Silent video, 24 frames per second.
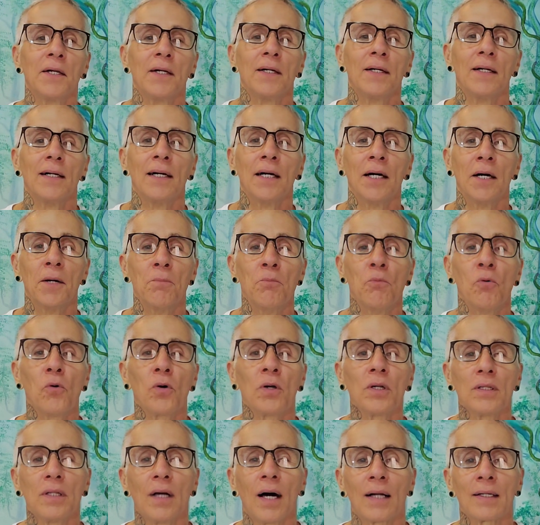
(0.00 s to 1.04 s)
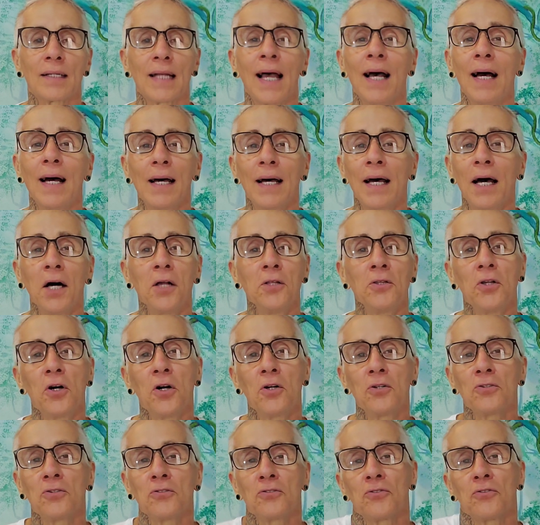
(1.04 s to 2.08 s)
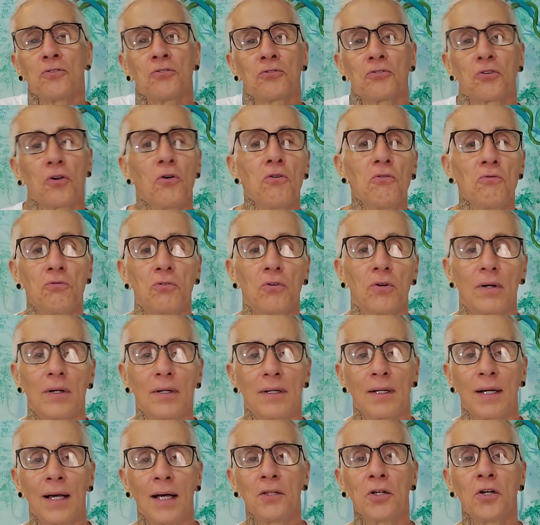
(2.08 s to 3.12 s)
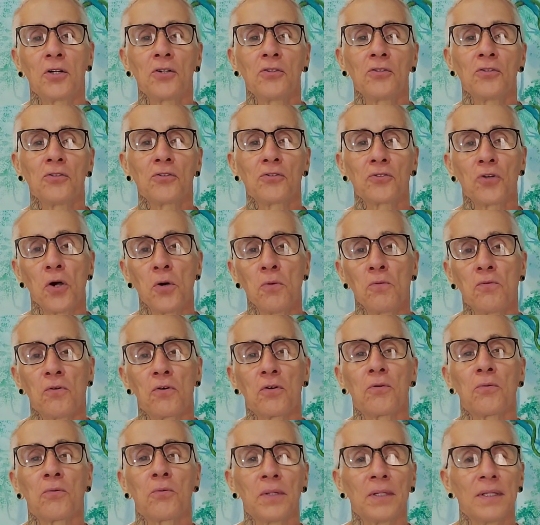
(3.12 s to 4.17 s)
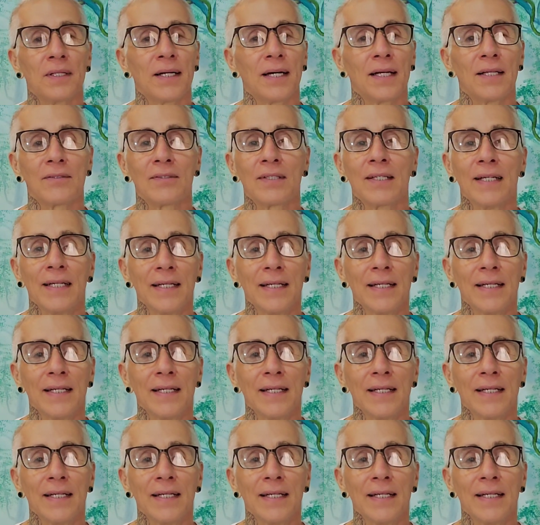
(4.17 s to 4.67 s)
more log. How long does this go for? How long does this go for? We realize